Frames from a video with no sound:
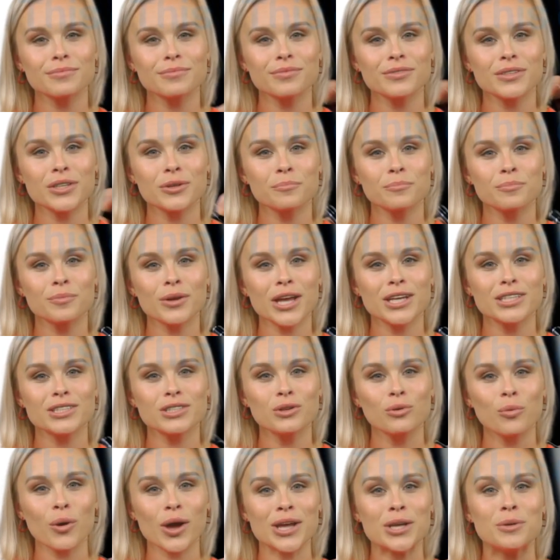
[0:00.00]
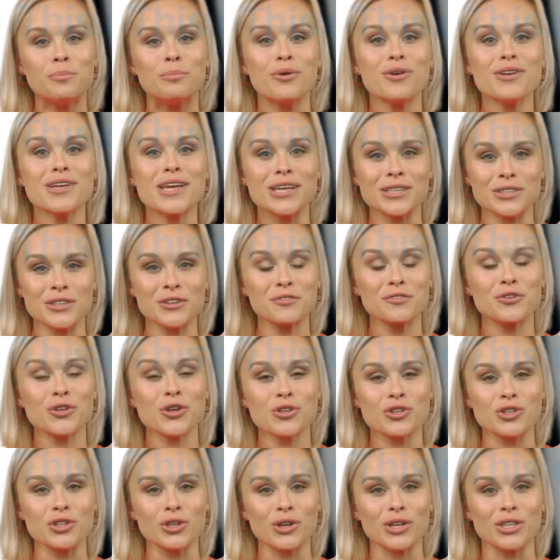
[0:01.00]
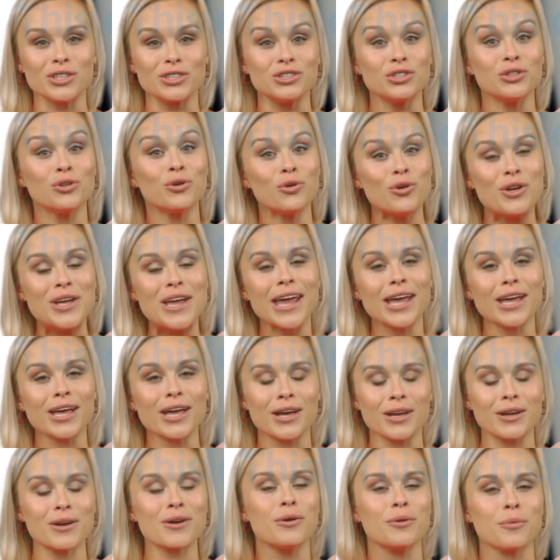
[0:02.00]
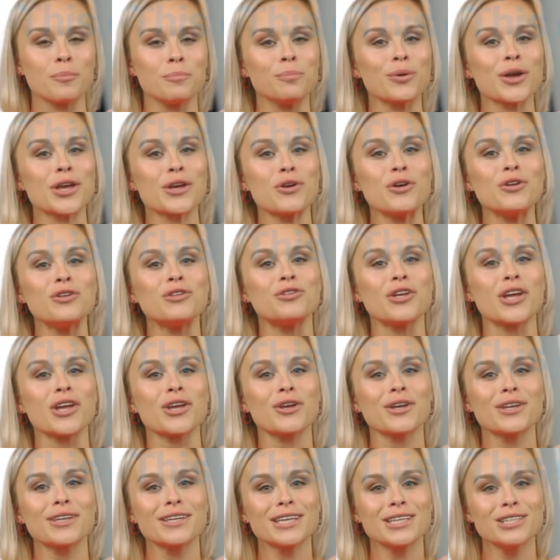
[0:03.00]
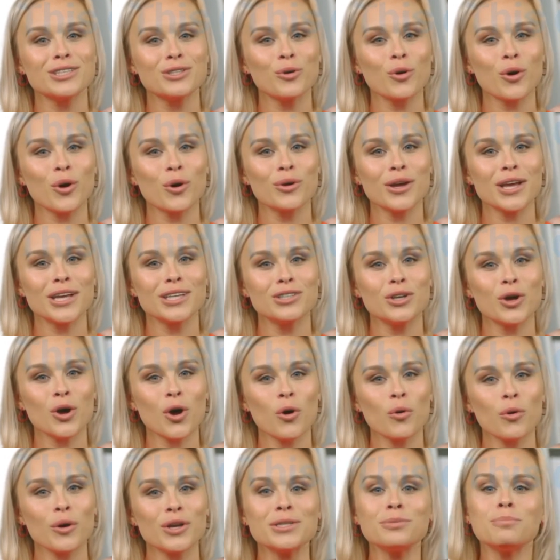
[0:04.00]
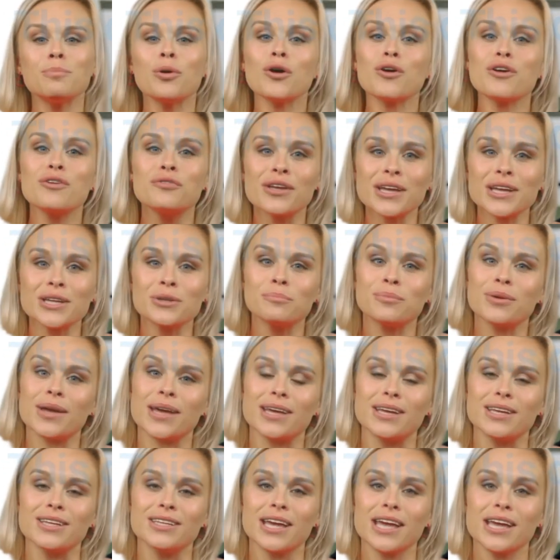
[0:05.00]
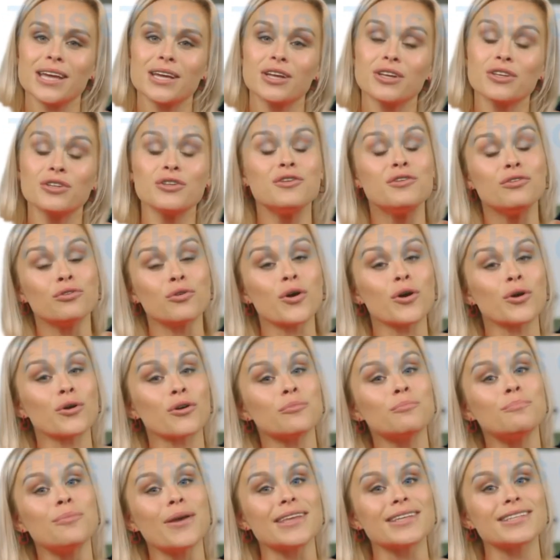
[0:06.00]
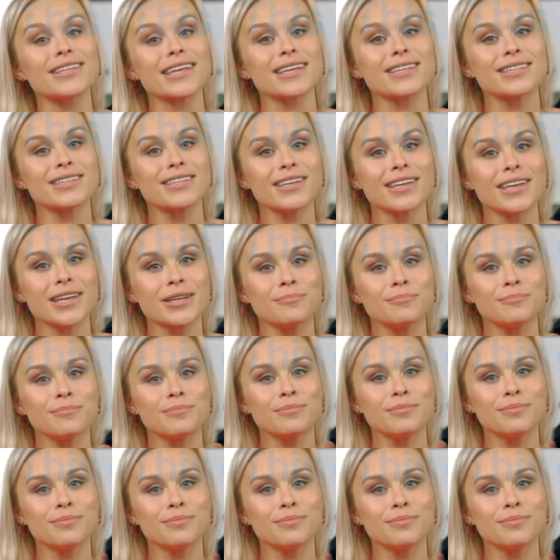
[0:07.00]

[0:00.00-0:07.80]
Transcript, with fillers: The best way to predict the future is to create it. Peter Drucker, this quote has always motivated me to take control of my destiny.